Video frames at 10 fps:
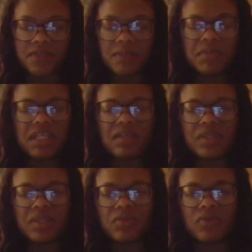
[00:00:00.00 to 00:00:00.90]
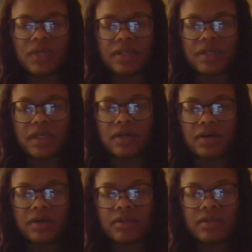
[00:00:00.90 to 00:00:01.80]
meeting people where they
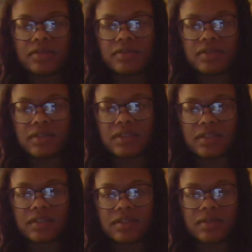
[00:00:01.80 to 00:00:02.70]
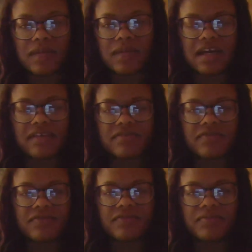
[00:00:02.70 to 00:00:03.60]
are. Um, I've
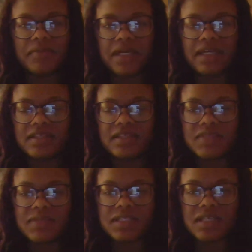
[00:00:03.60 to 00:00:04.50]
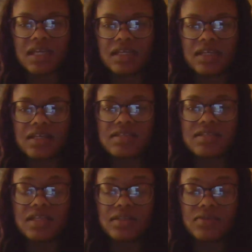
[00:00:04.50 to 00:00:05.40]
made this mistake and
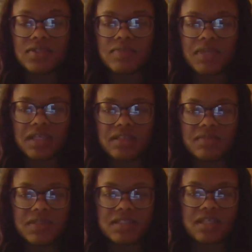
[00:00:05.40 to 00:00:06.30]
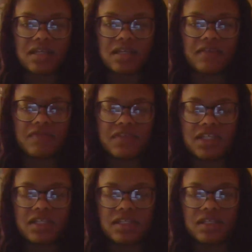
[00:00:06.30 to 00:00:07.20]
continue to make the mistake of
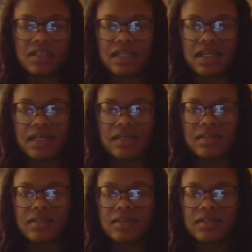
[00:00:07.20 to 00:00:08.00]
thinking that